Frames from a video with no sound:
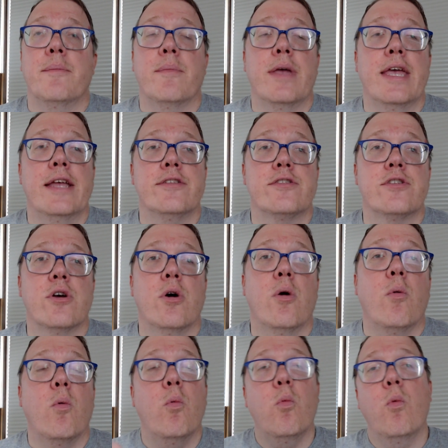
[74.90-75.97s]
And
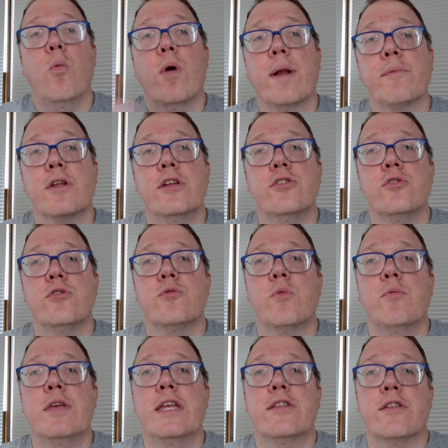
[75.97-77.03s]
so what I'm going to do is
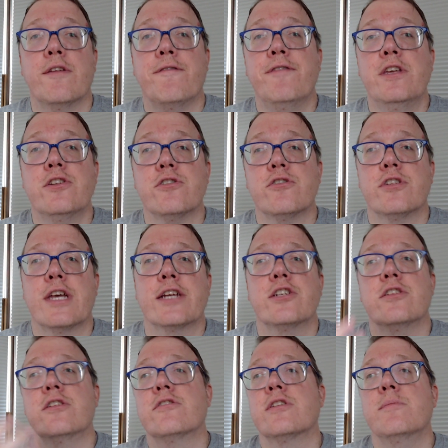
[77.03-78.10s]
when we hit to the feature
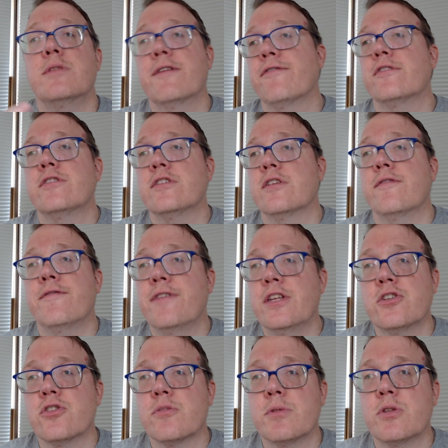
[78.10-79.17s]
section, there's some differences in
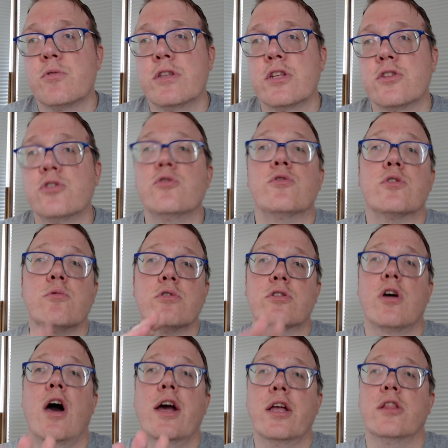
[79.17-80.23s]
features between the two. So we'll
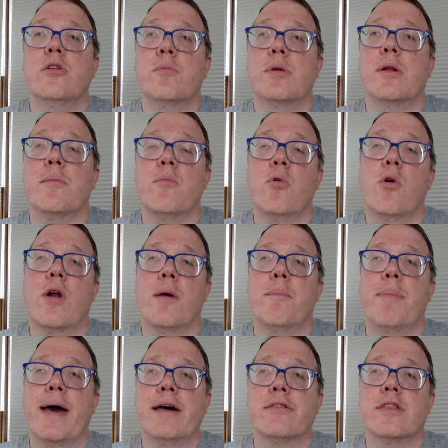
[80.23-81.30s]
talk a little bit more
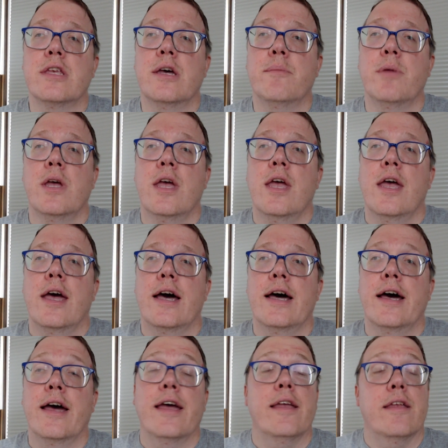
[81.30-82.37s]
about them
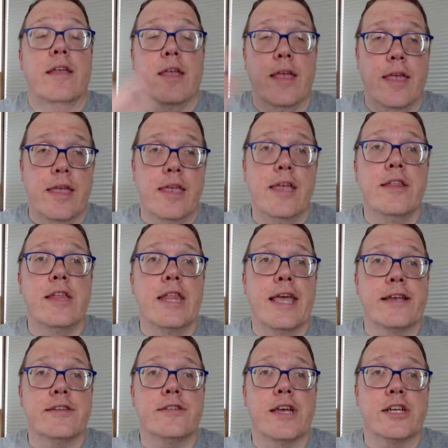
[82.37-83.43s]
in the
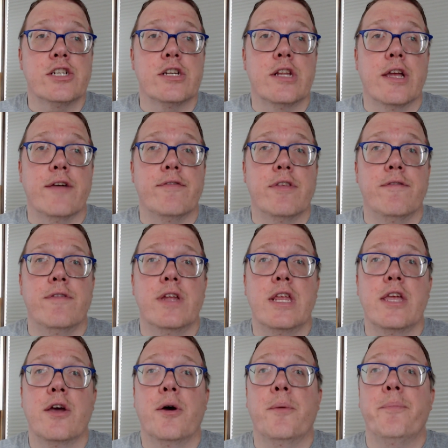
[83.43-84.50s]
next section of the
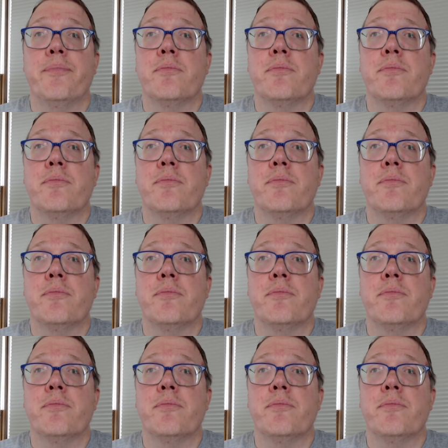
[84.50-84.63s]
video.